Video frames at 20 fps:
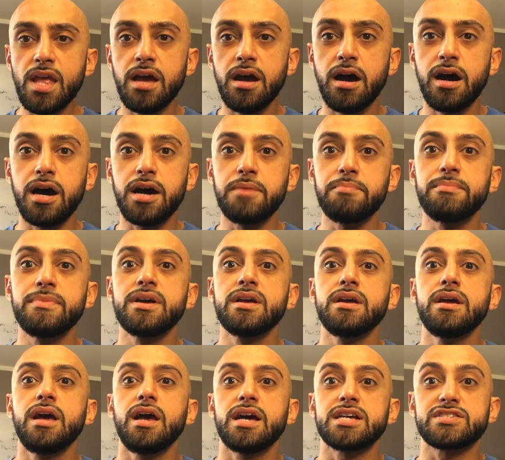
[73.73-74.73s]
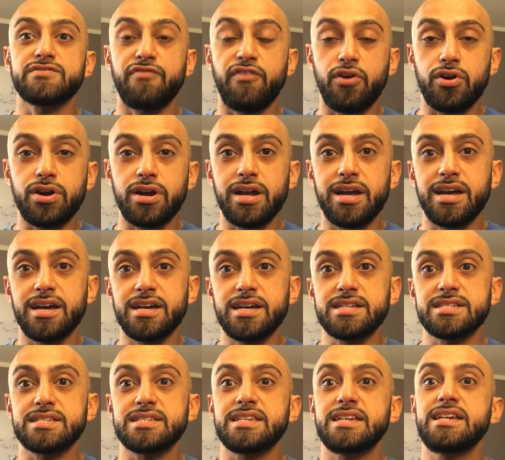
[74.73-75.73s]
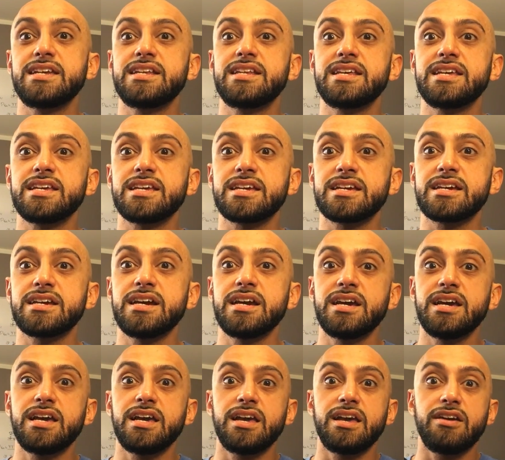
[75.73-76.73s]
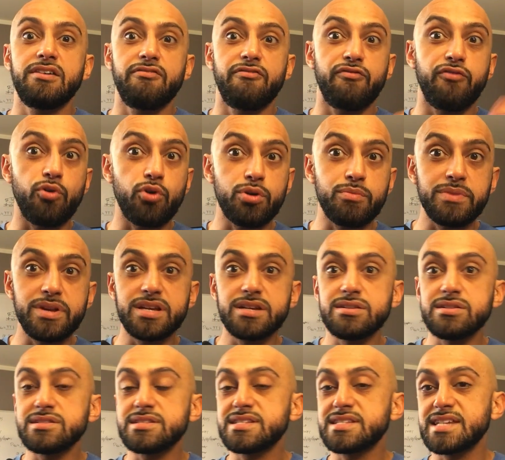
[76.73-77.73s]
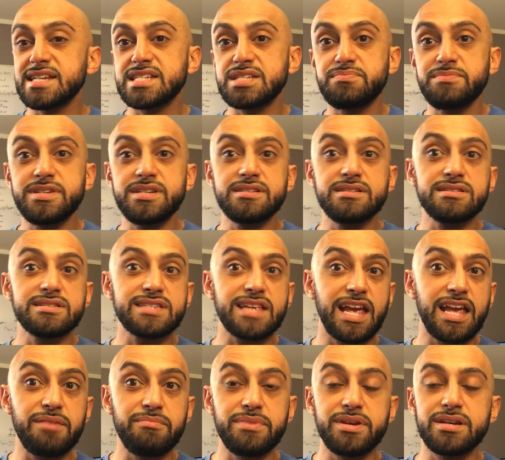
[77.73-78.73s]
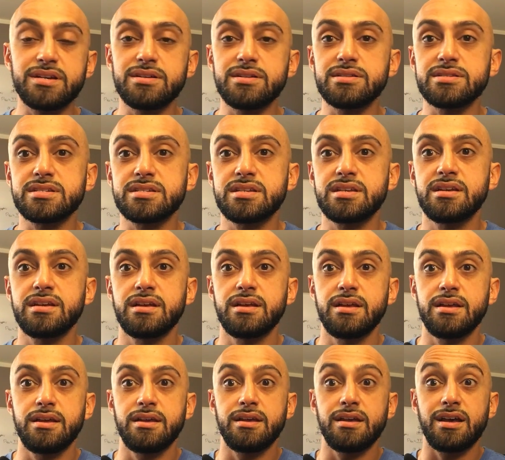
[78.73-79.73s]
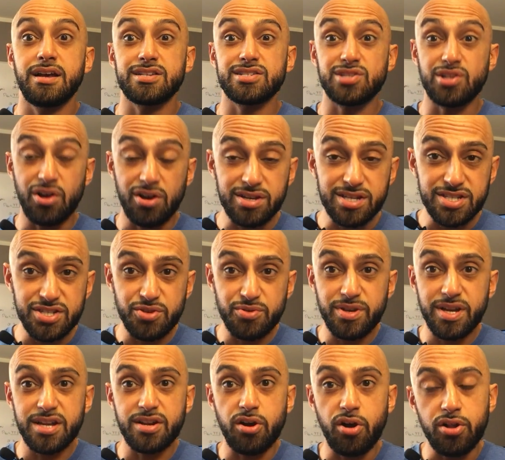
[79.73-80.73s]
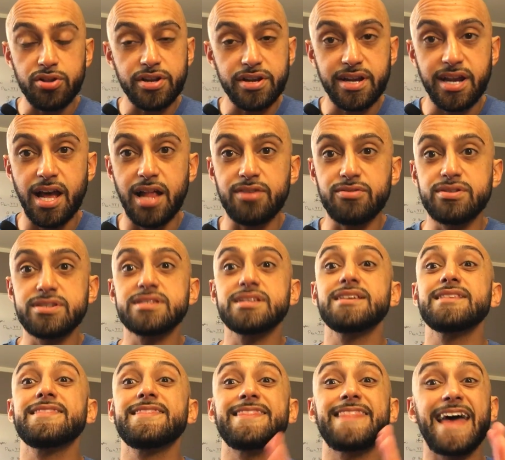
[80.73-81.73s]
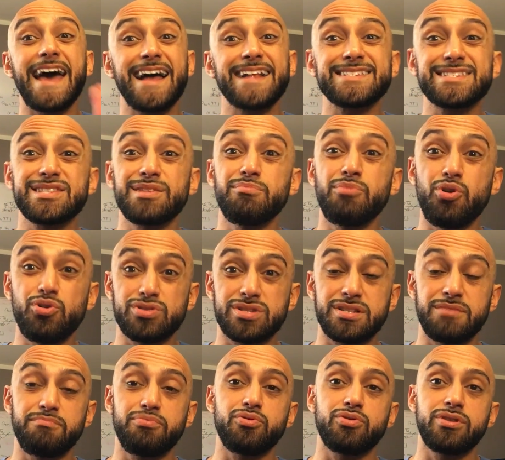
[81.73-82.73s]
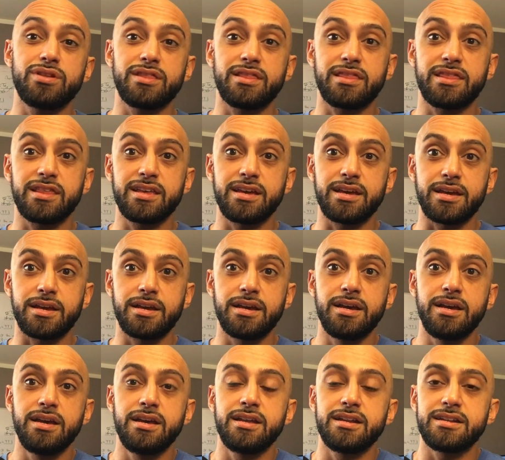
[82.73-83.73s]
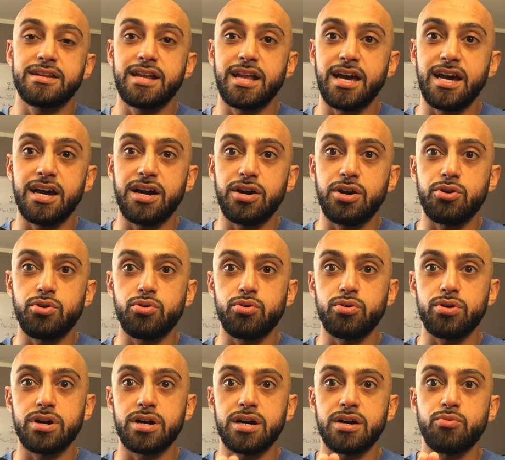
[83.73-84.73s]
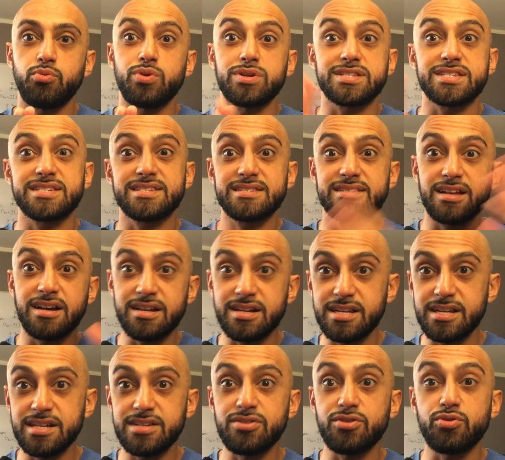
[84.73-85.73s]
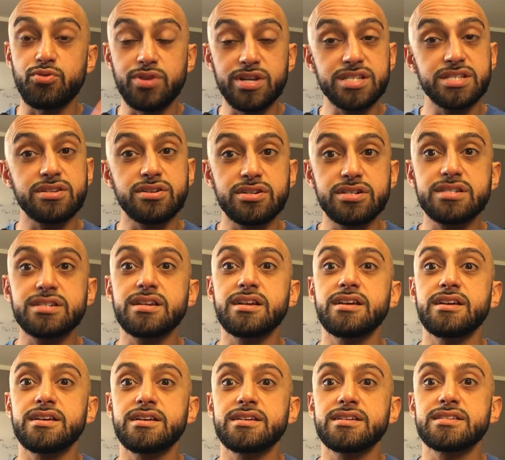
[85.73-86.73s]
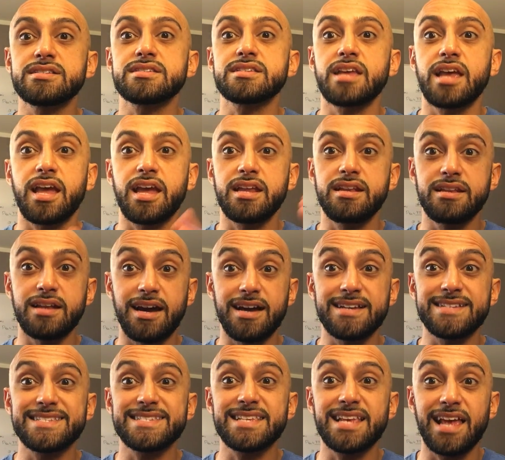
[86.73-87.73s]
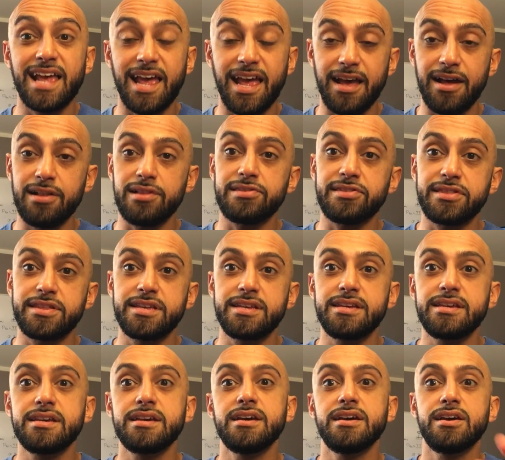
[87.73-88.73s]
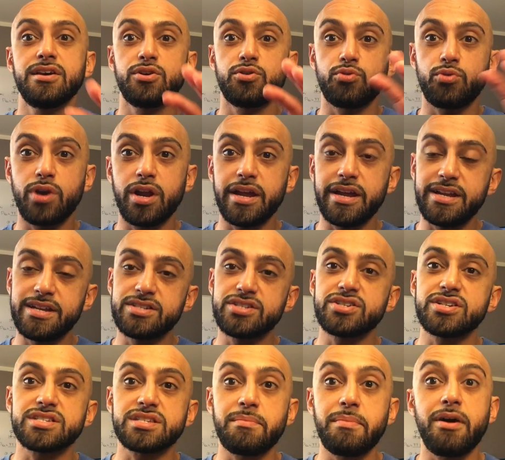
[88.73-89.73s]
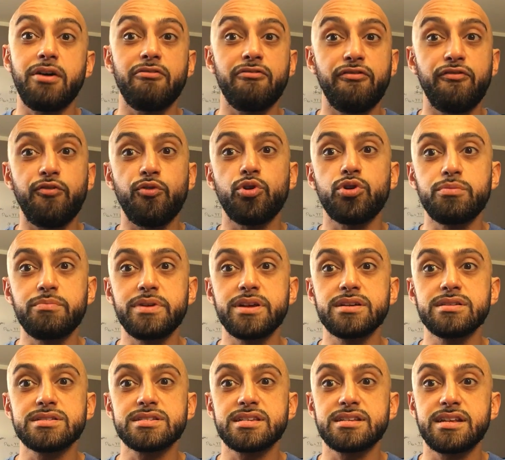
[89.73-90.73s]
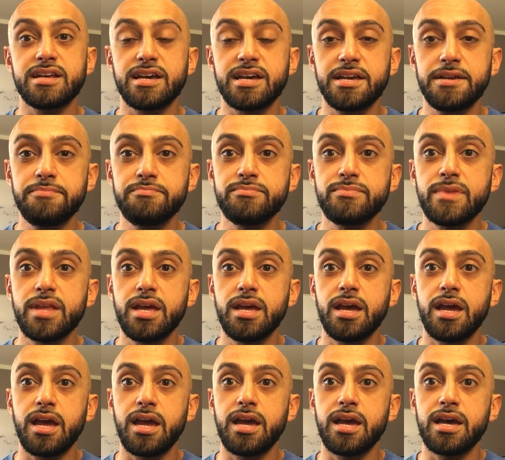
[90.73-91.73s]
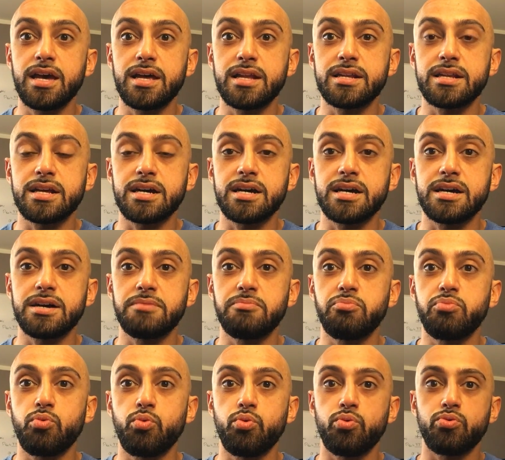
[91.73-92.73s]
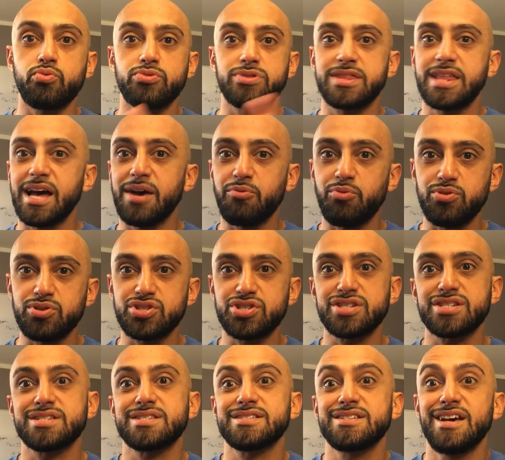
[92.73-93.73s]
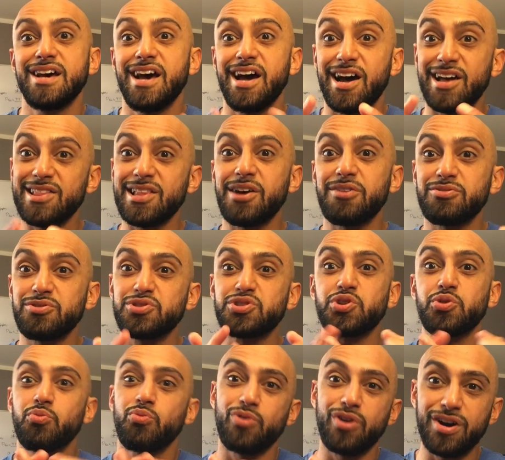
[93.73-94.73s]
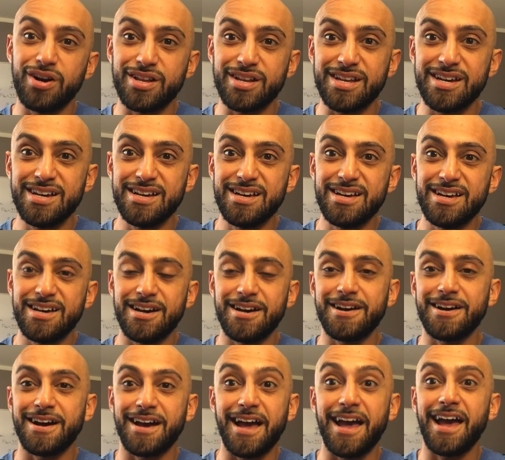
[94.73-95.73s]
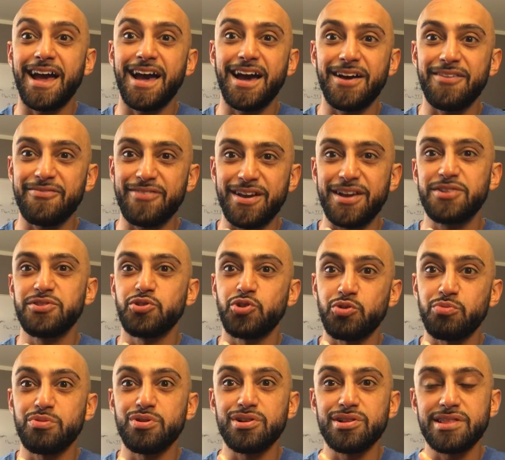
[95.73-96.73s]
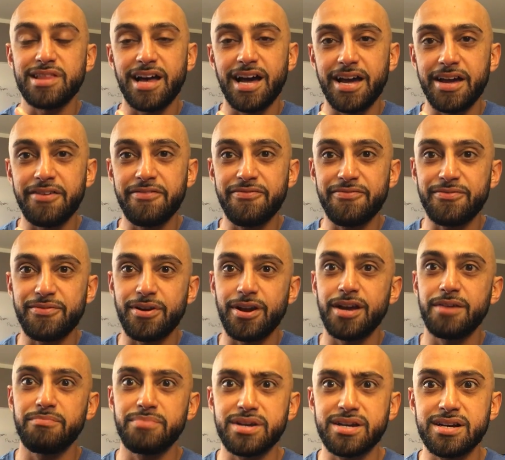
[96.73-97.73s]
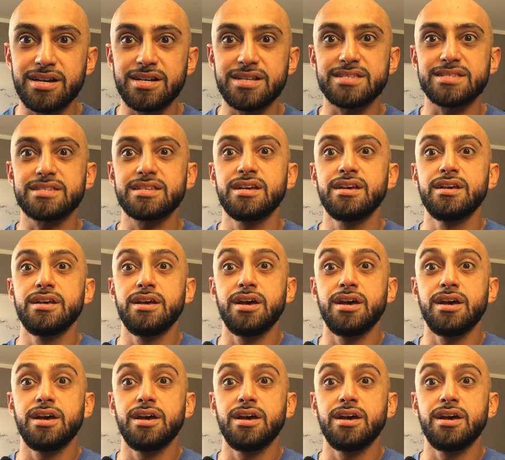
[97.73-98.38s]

As far as eating 4 meals, 6 meals, 8 meals, as long as you get all your calories in, that's the most important thing. Now, what's studied or researched is a nice healthy range is about 4 meals a day. And that will just allow you to, one, have a normal life, right? Because